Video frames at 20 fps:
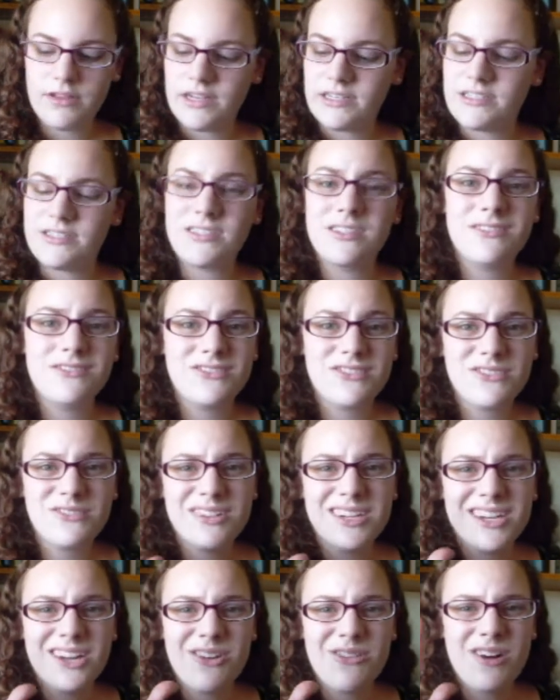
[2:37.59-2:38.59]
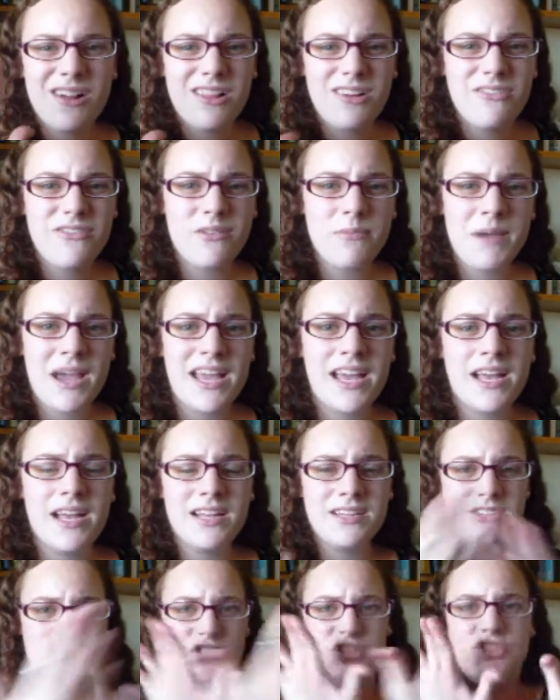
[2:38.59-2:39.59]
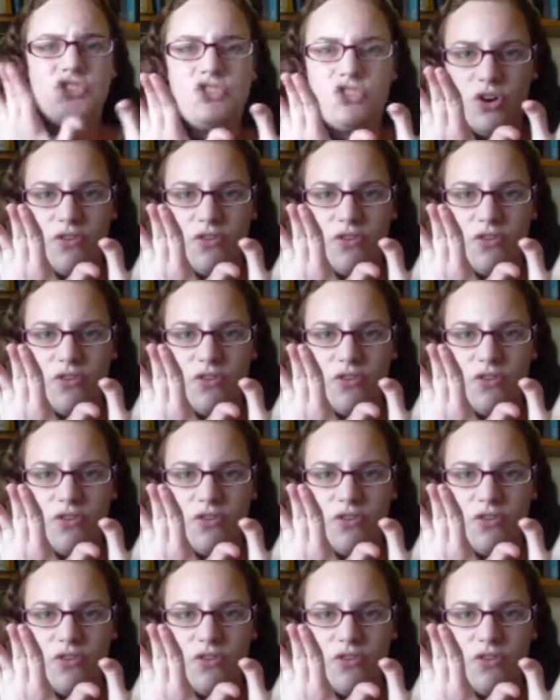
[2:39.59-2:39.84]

I still have Dorito all over my hands.